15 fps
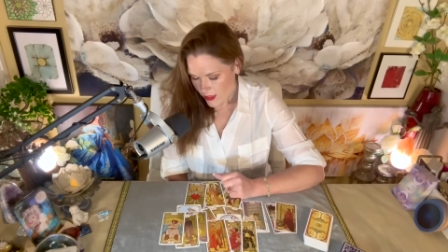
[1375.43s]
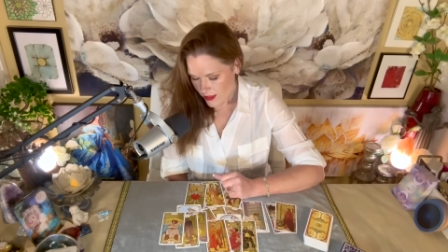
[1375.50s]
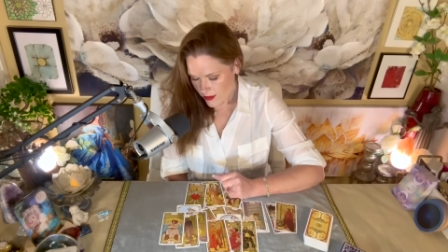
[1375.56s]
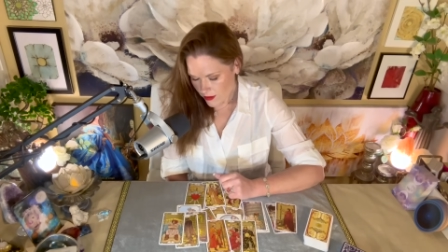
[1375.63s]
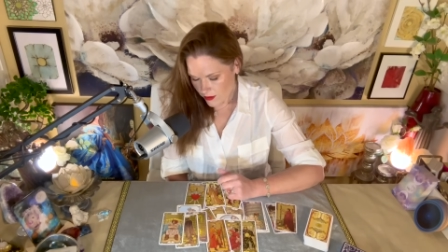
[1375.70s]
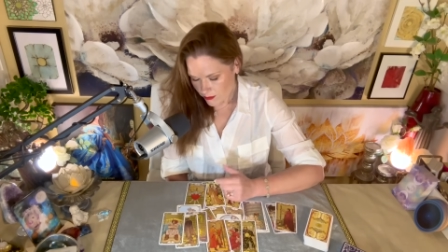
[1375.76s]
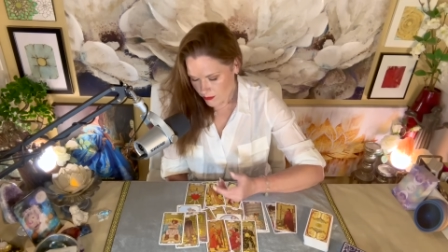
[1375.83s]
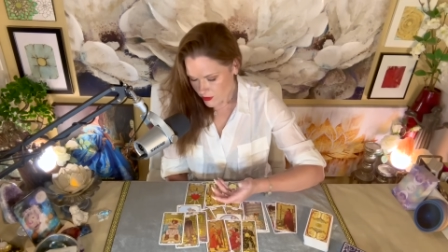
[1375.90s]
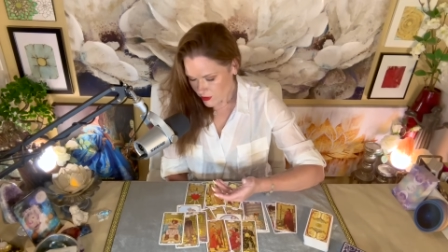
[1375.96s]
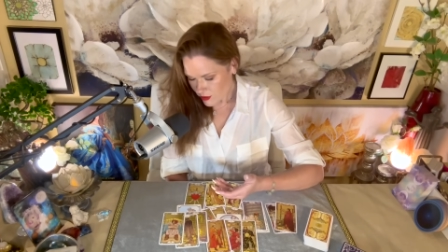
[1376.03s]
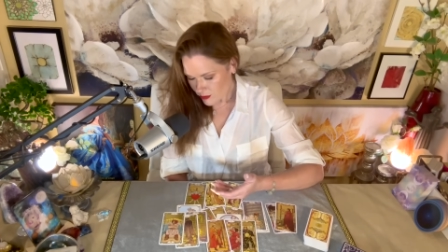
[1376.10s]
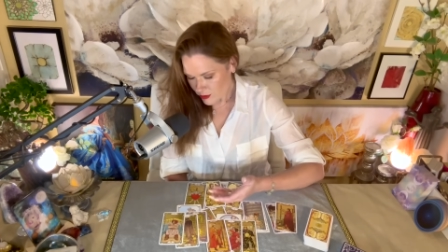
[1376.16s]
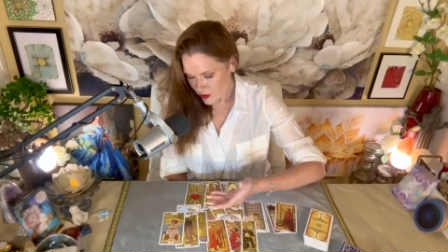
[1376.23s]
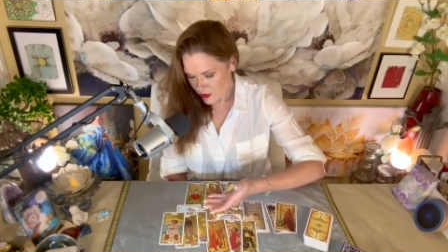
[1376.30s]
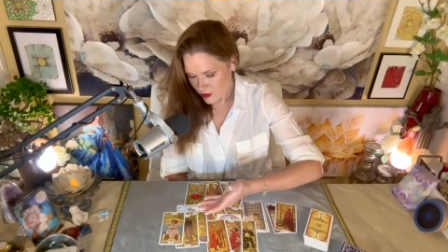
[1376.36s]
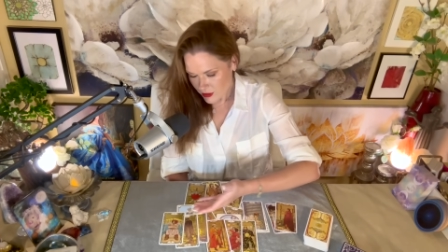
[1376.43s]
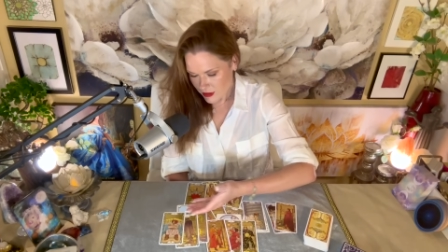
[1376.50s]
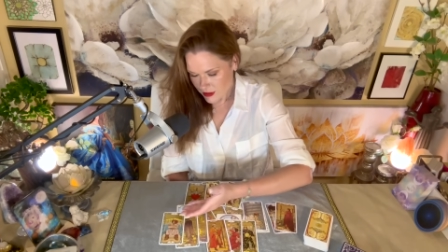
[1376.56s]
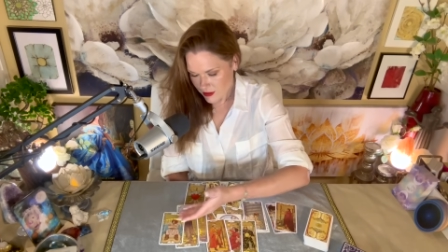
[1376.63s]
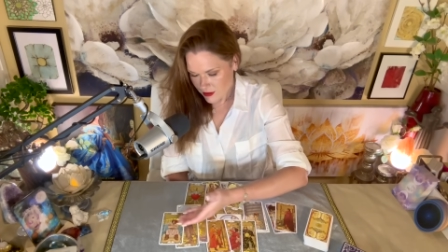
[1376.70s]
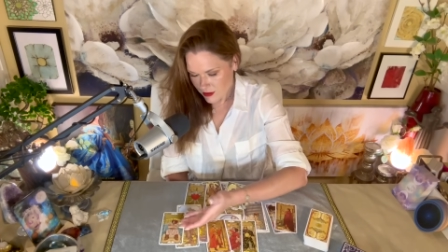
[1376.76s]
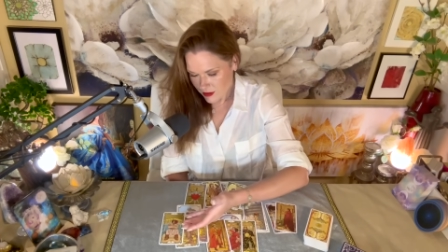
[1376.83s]
uh, missed
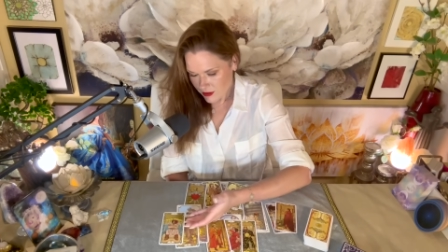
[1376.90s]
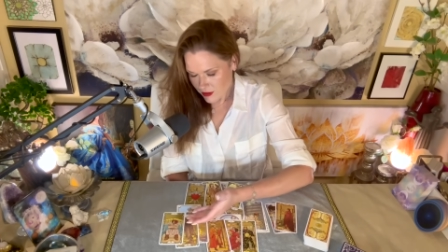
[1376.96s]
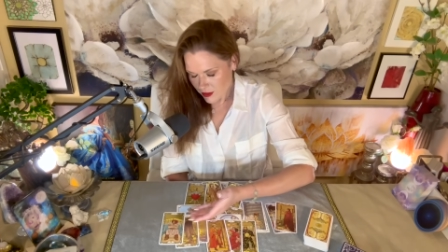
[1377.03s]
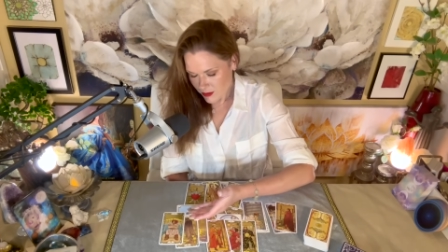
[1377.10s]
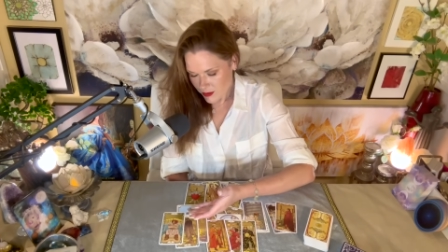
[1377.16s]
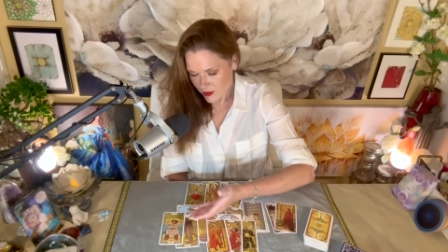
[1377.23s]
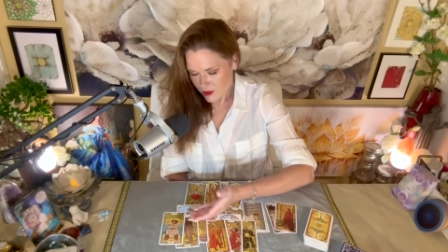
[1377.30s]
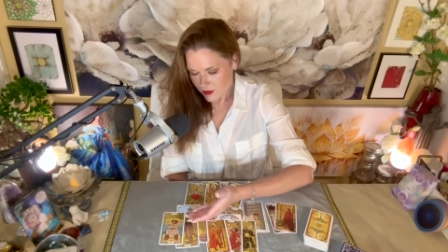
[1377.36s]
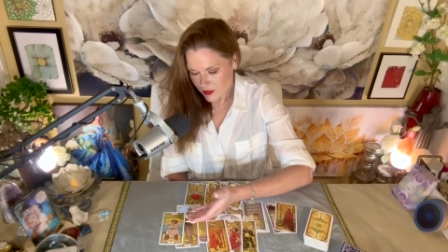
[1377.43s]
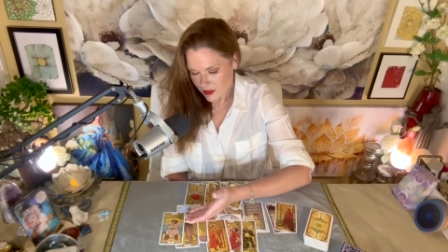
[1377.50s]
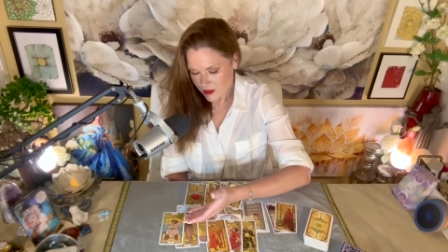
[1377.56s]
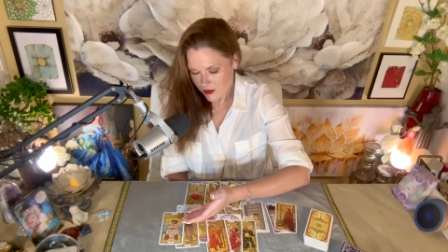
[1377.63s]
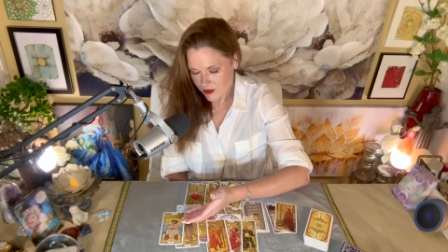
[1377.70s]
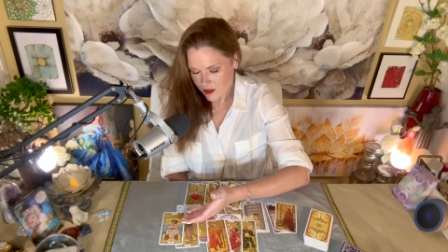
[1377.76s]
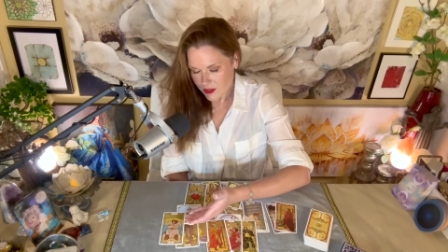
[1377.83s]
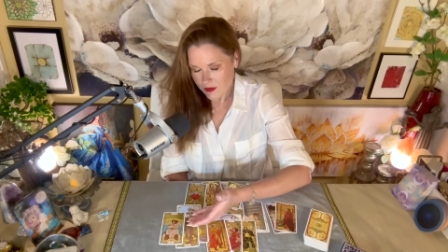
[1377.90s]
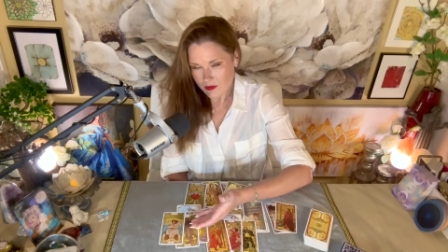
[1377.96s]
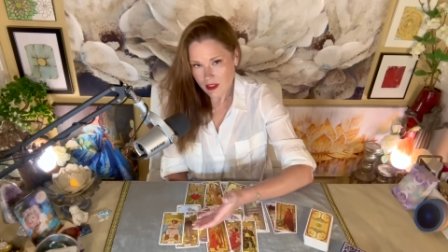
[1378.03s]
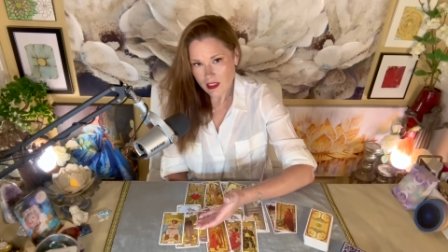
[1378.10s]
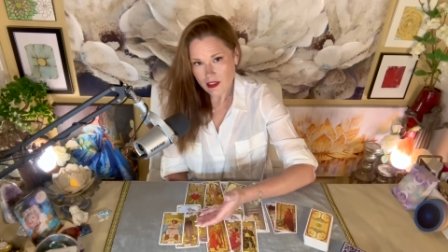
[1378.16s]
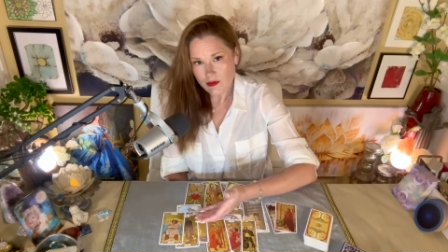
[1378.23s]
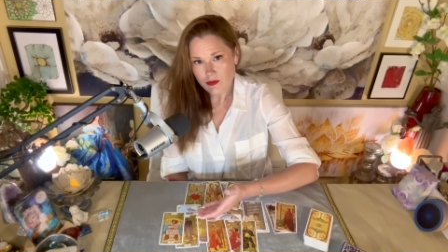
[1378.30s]
opportunities, Nine of Cups, that you say have
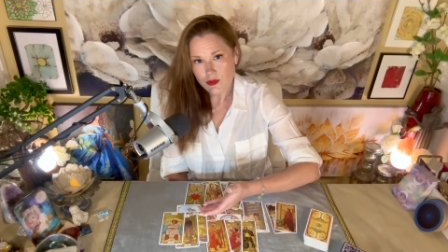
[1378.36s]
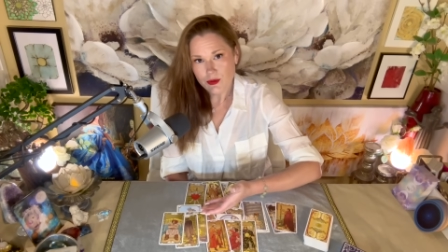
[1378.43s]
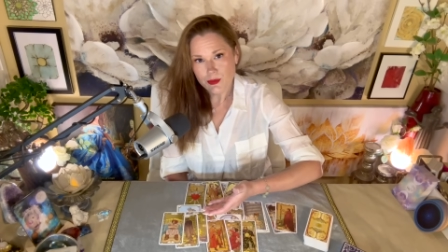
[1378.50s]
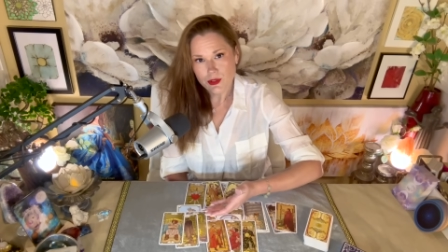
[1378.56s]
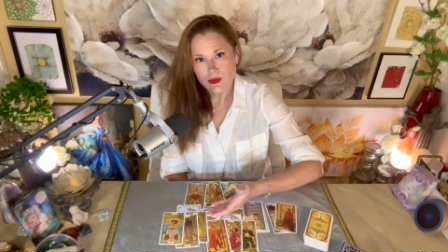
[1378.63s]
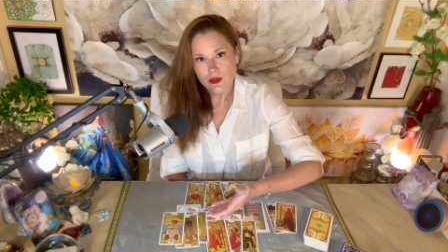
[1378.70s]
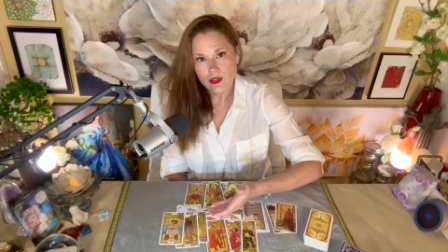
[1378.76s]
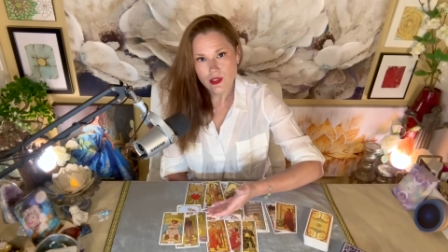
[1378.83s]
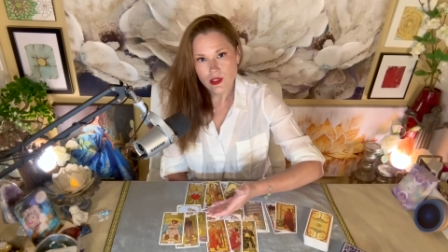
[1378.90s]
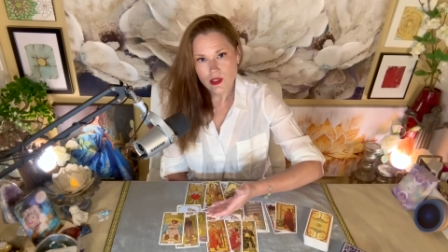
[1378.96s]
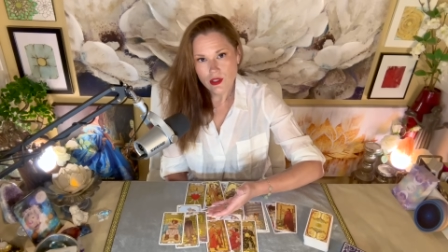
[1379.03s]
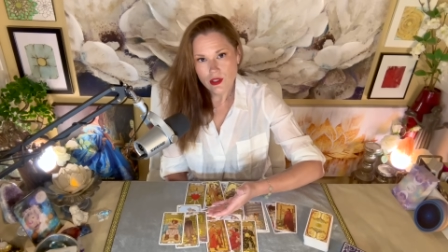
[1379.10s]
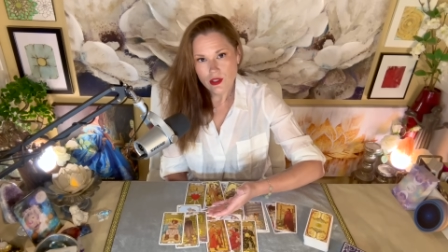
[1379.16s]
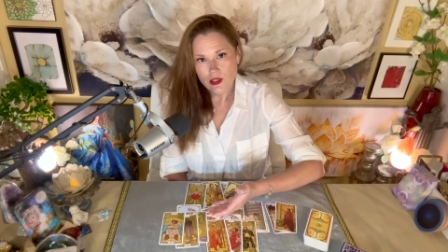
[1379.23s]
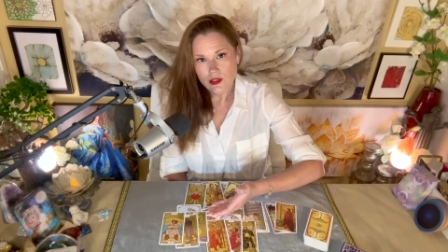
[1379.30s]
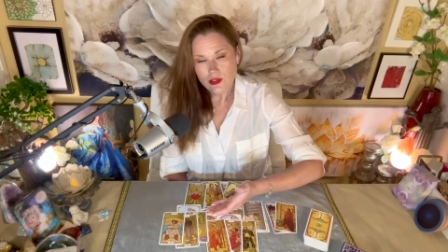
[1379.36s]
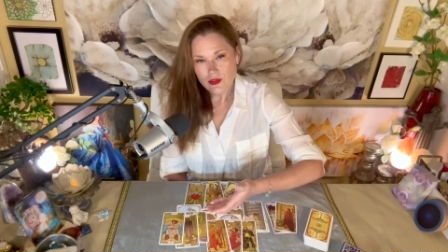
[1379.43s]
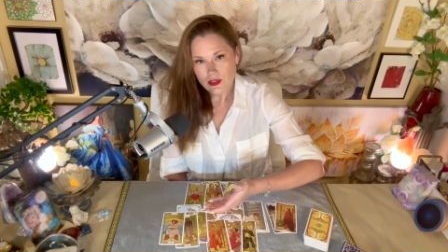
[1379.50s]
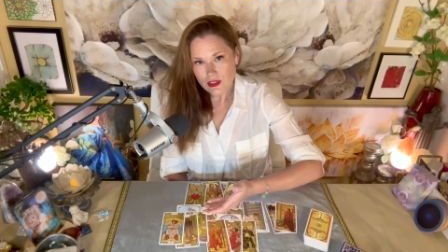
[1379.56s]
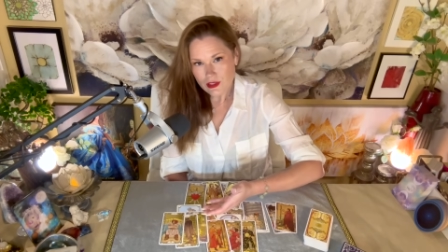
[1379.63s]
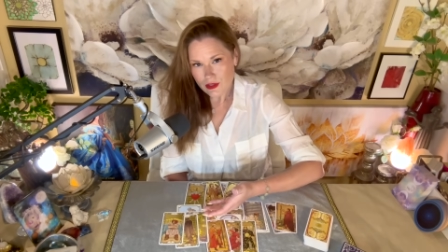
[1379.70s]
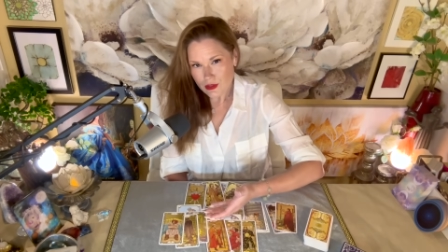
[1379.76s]
taken from you. You
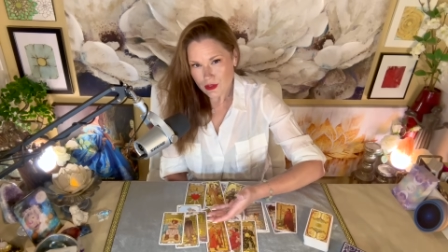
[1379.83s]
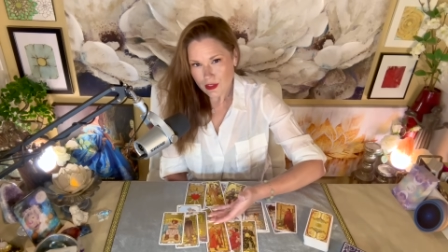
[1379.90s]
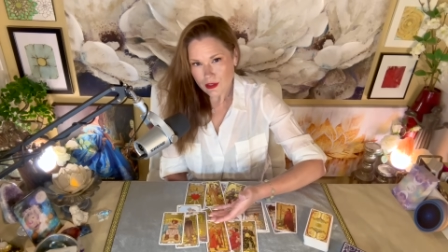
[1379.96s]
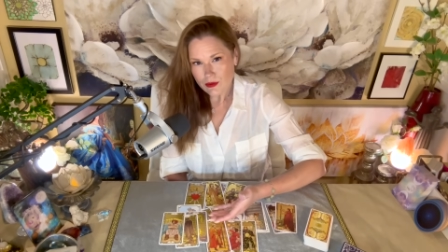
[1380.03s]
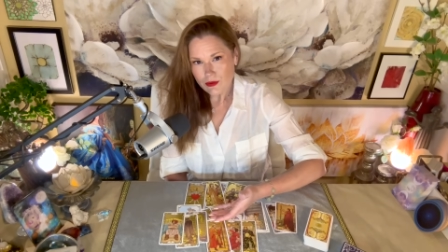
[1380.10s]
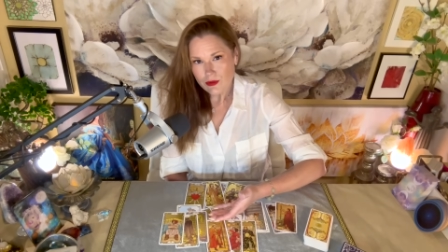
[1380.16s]
see this now.